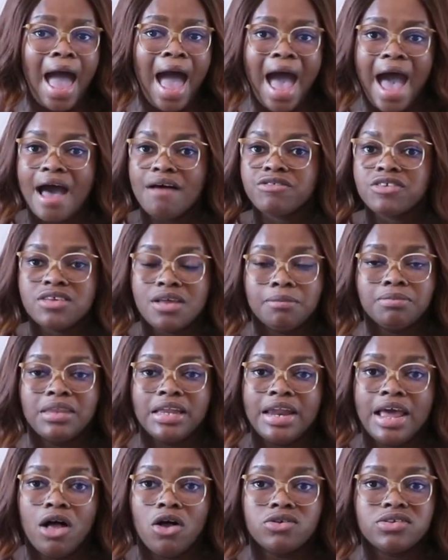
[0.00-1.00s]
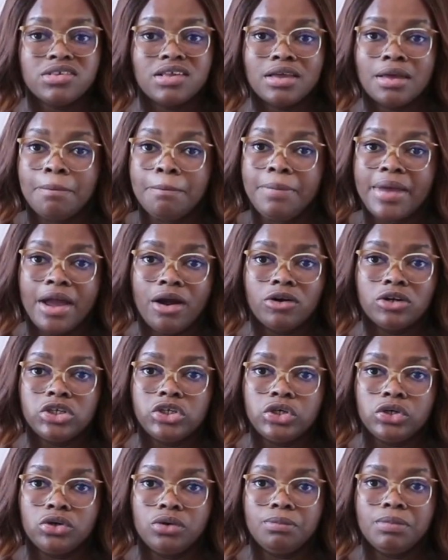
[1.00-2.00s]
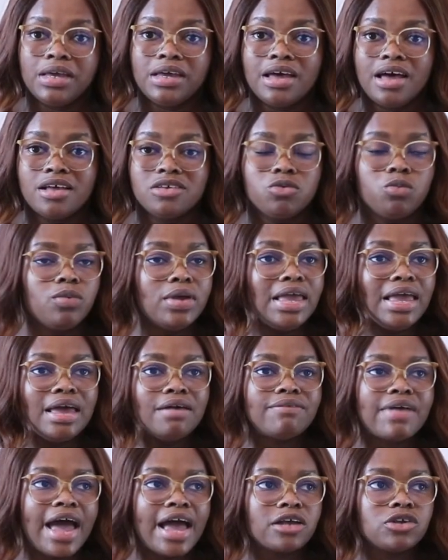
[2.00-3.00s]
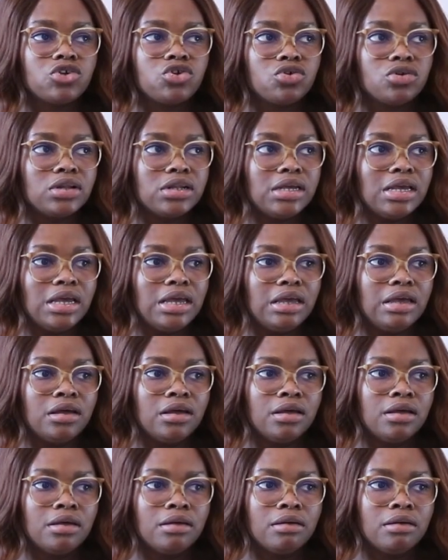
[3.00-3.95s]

have something else to compare to, because we have actually,